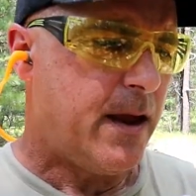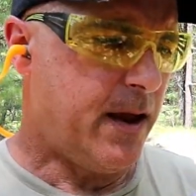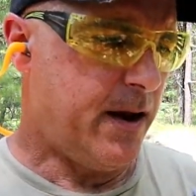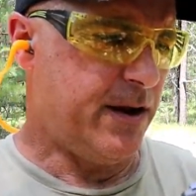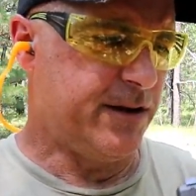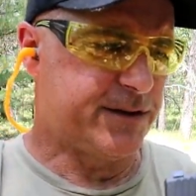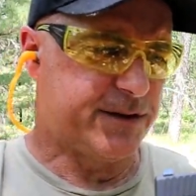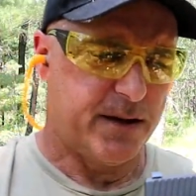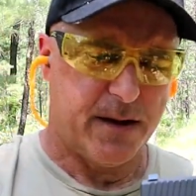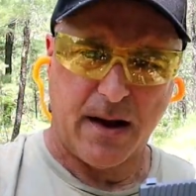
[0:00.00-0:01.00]
It
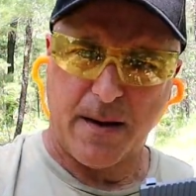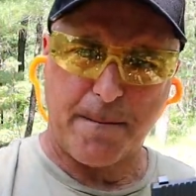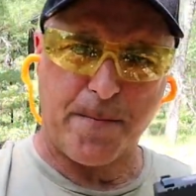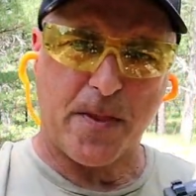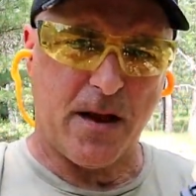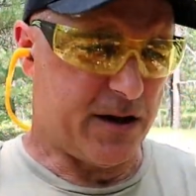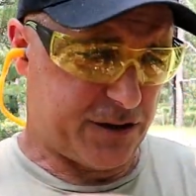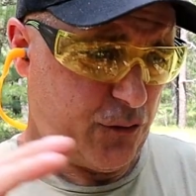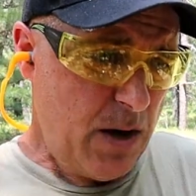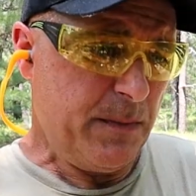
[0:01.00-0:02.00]
is
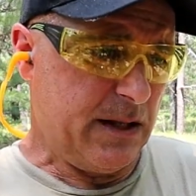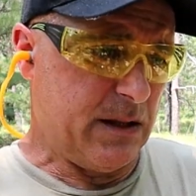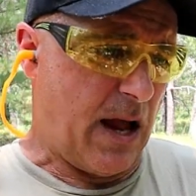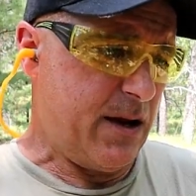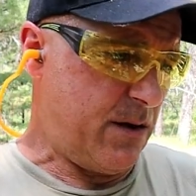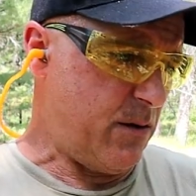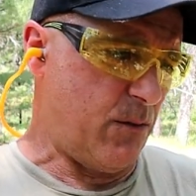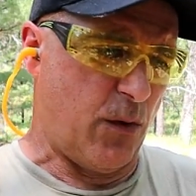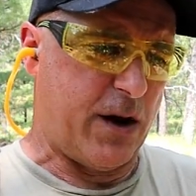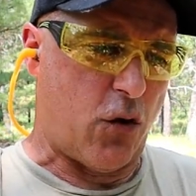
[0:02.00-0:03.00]
extremely light
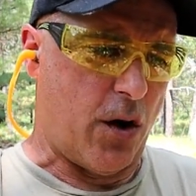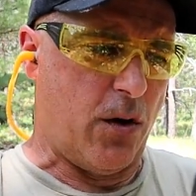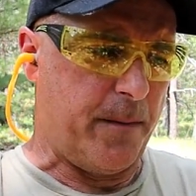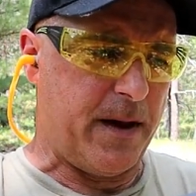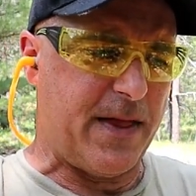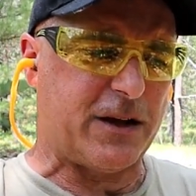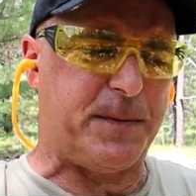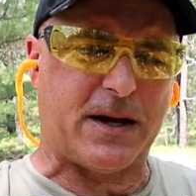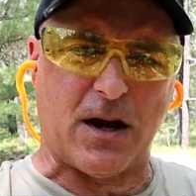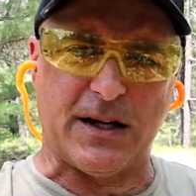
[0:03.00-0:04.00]
recoil, and that's
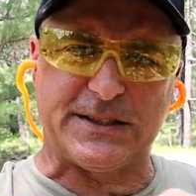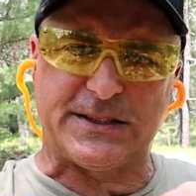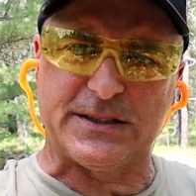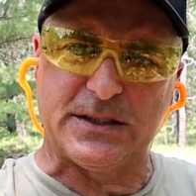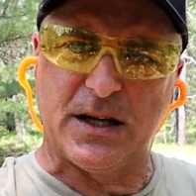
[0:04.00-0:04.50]
because